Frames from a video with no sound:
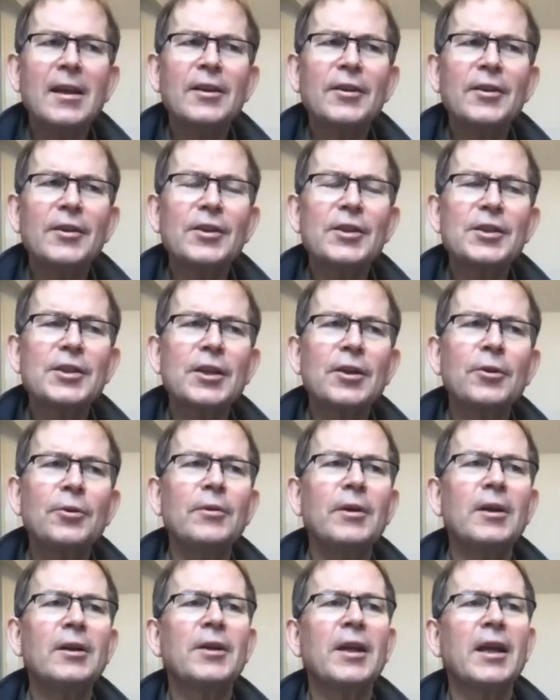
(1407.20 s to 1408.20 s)
so
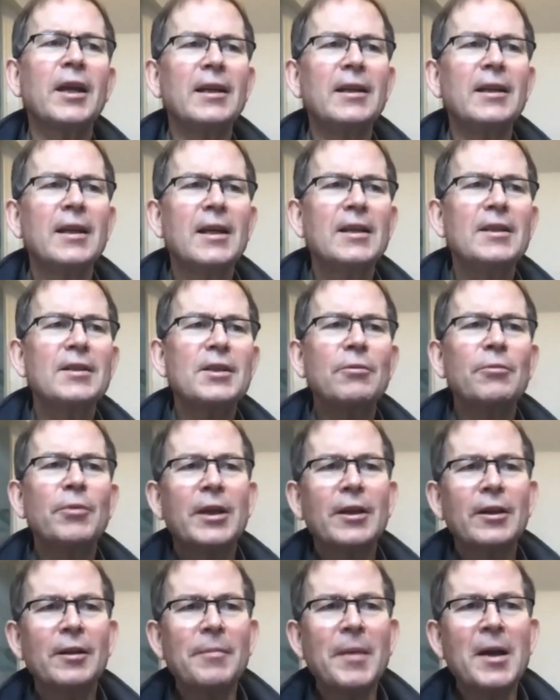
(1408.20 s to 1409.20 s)
we could
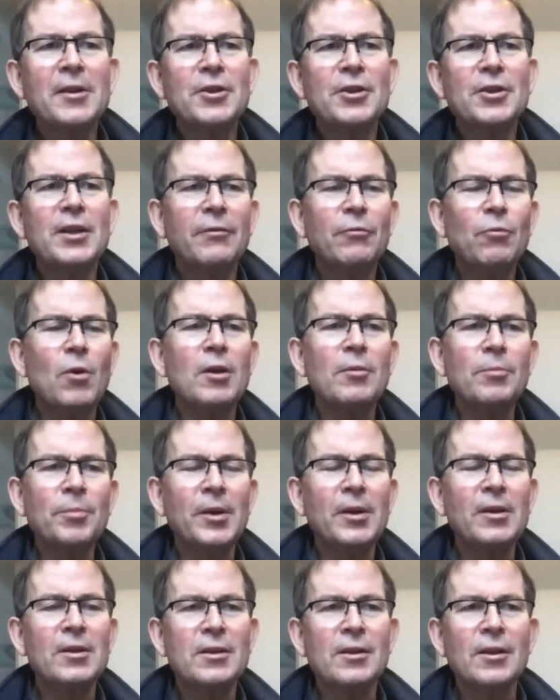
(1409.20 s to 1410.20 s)
imagine if one
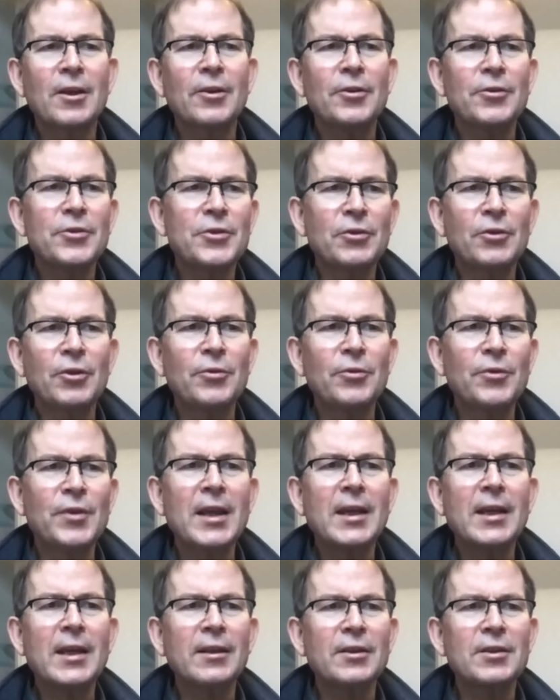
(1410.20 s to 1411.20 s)
person goes through,
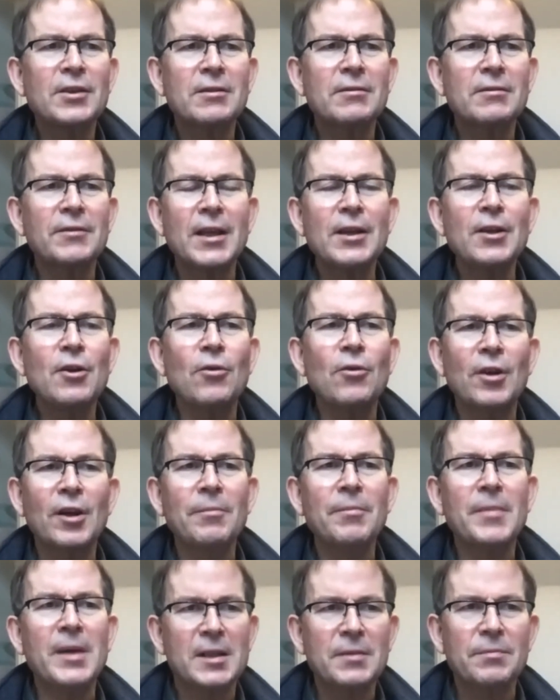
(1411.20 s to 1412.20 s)
they're not gonna
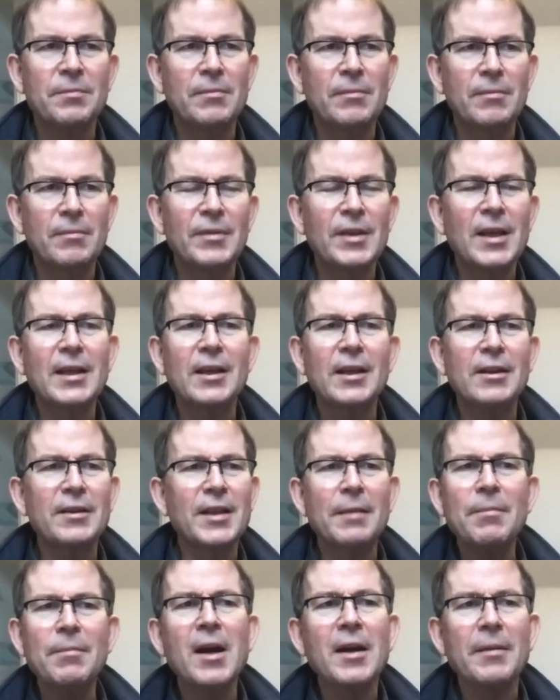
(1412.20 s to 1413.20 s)
miss, they
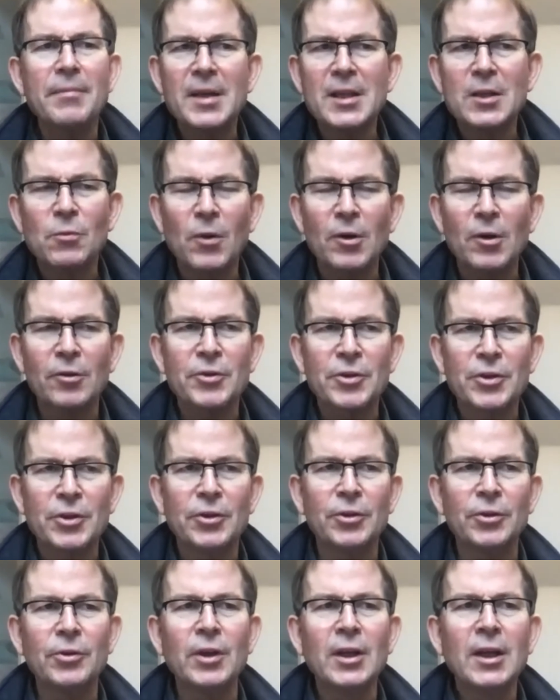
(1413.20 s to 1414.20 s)
might miss one or
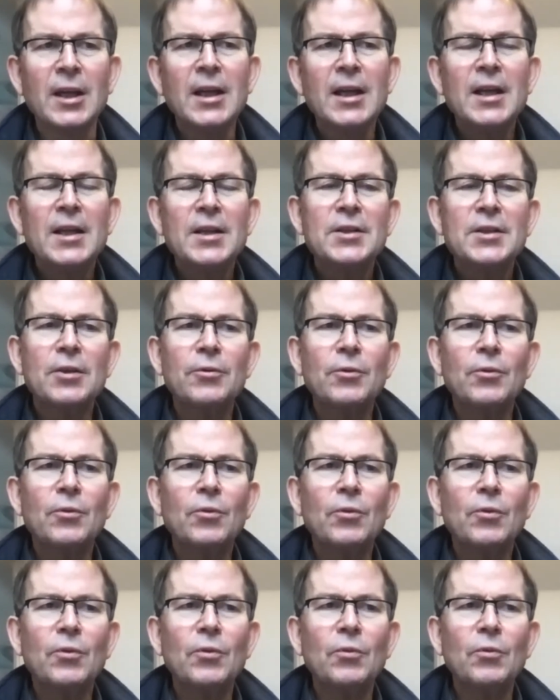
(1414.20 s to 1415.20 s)
two. So
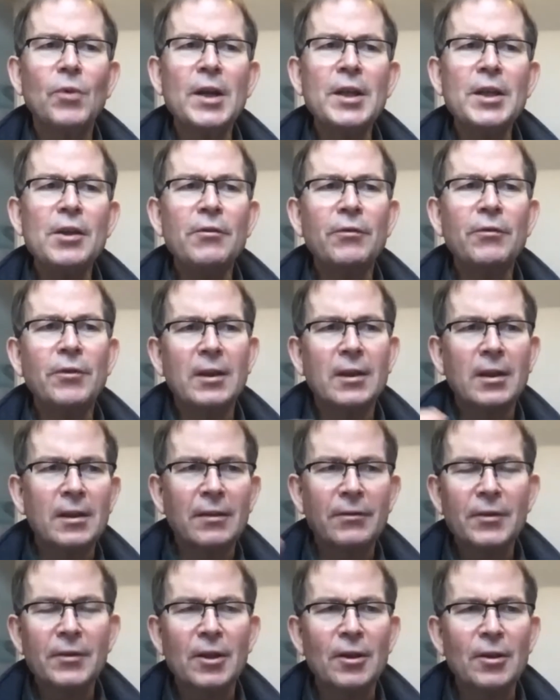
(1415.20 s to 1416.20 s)
when you've kind of
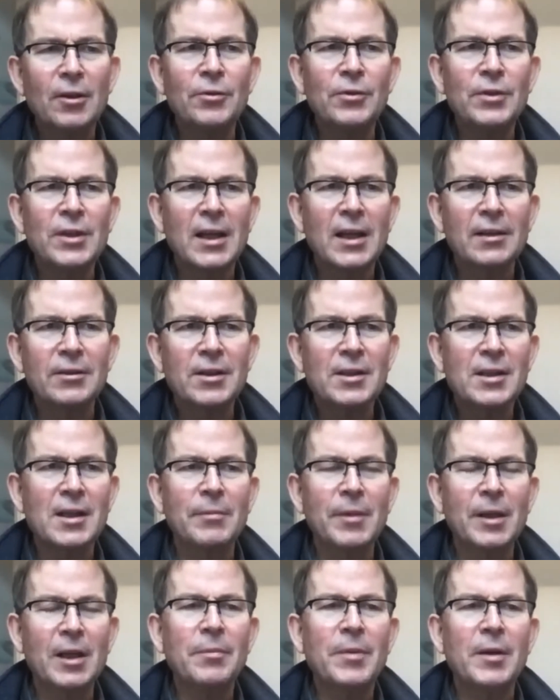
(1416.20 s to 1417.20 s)
coned down to something
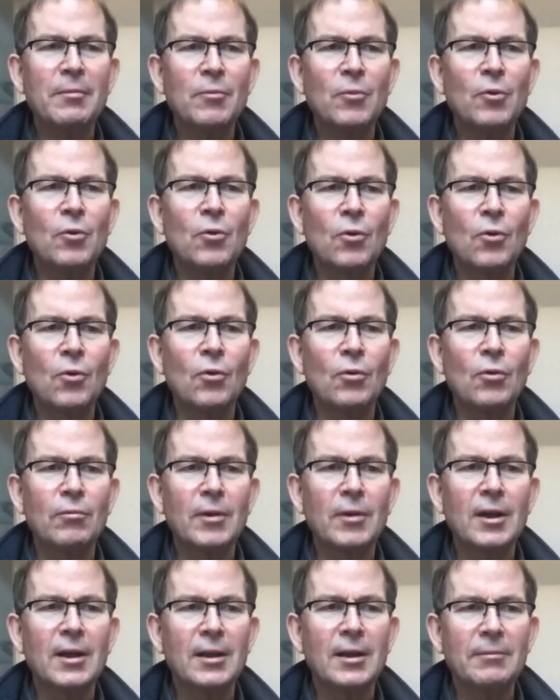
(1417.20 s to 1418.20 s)
a bit more
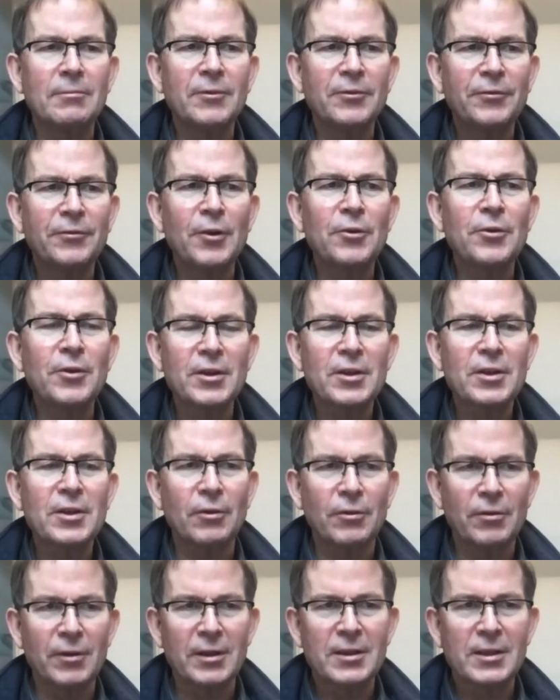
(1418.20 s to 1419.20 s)
focused on
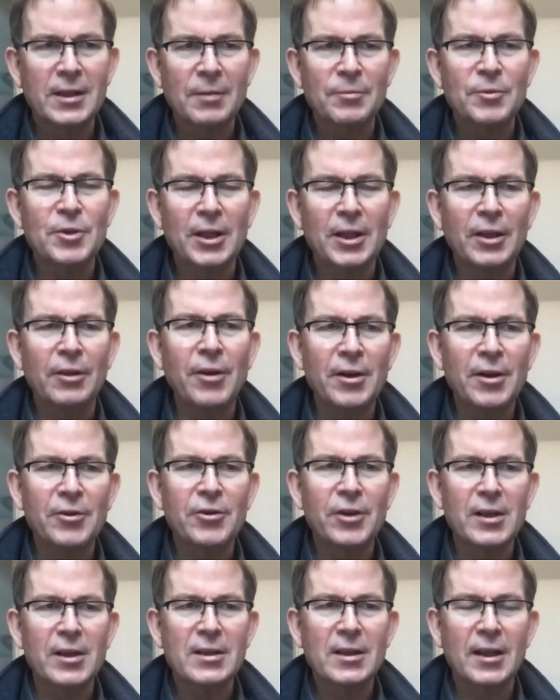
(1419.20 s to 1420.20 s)
the subject you're
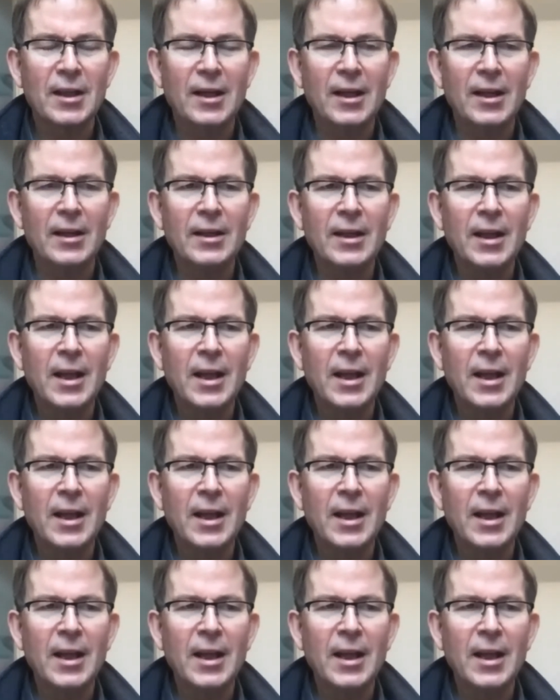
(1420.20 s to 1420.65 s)
interested in,